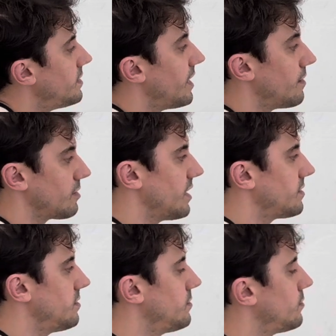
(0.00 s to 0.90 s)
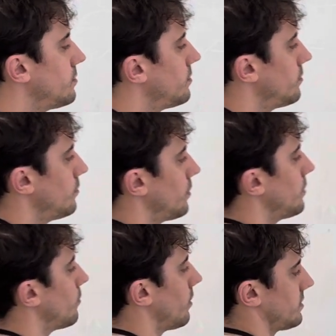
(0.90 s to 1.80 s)
Now again,
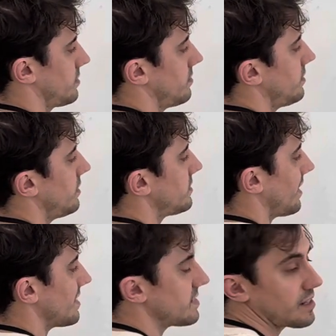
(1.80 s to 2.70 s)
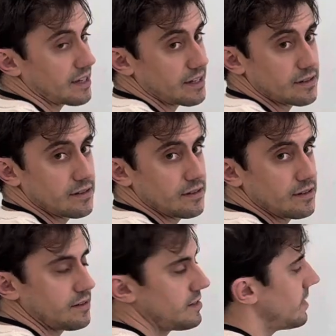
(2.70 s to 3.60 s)
we want to isolate
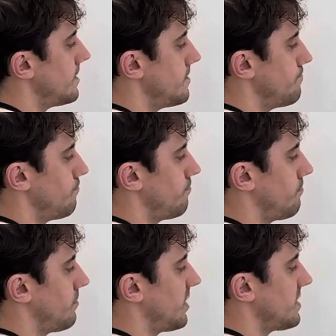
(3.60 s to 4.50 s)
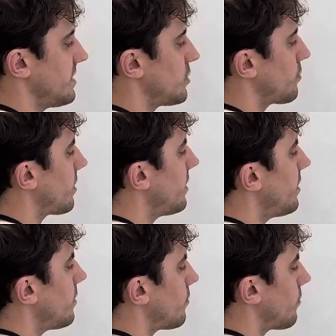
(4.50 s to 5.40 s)
the c squared.
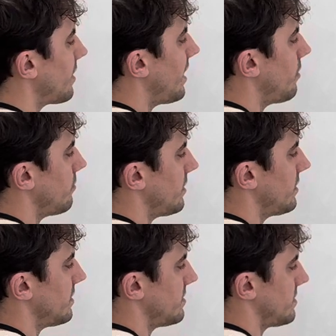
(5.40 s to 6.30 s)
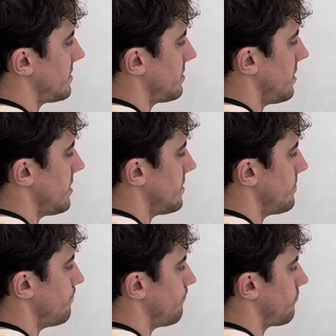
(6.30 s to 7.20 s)
Right now it is
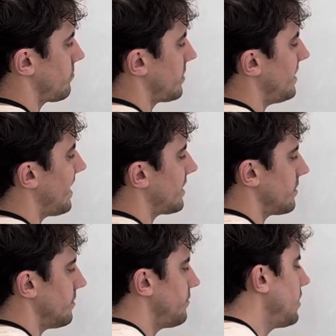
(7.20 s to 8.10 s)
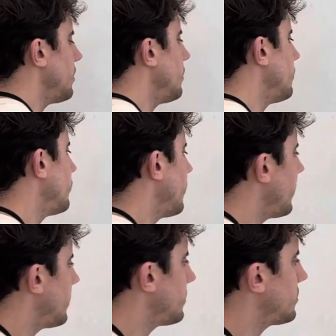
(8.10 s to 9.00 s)
negative,
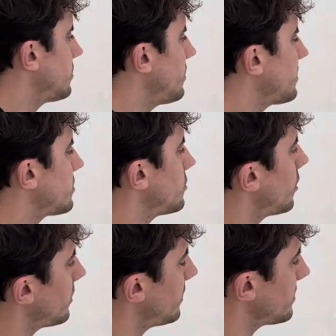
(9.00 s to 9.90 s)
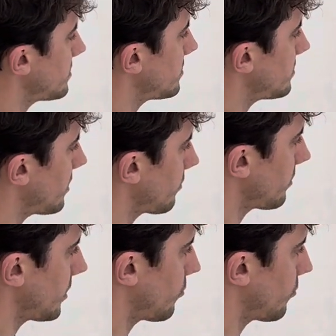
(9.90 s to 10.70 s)
and that's not necessarily a